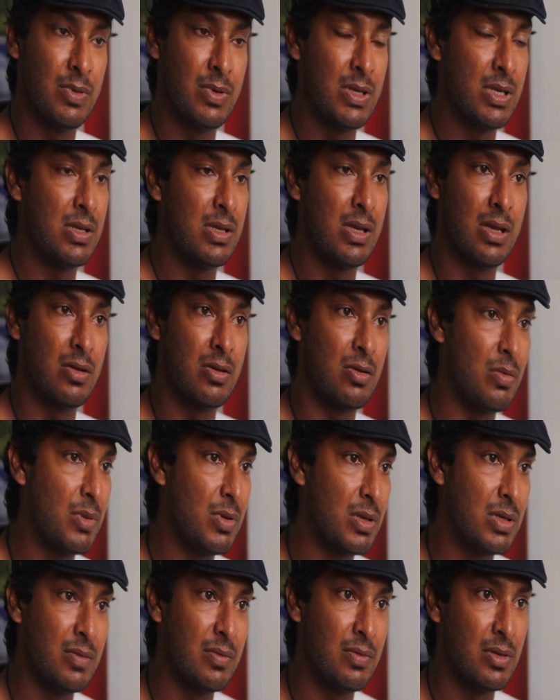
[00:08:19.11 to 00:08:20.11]
be it
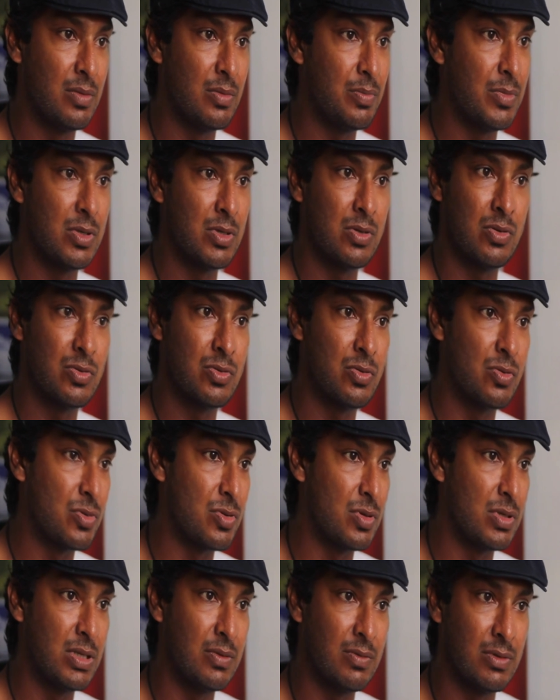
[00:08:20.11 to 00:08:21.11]
economic development or
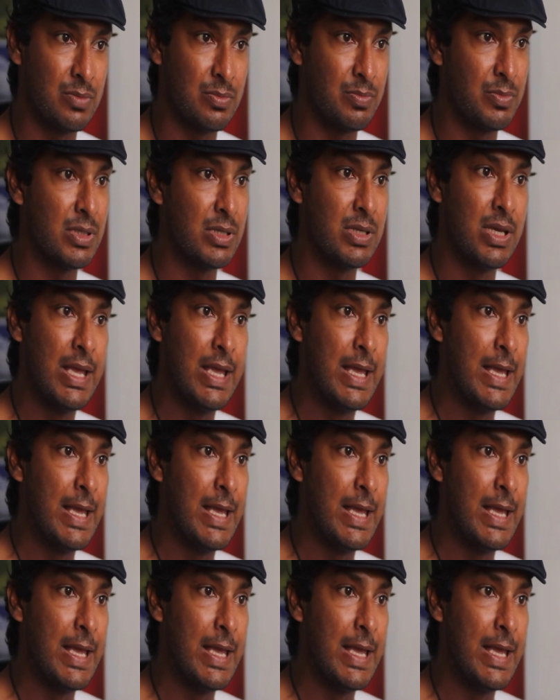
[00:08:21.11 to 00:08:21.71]
social development.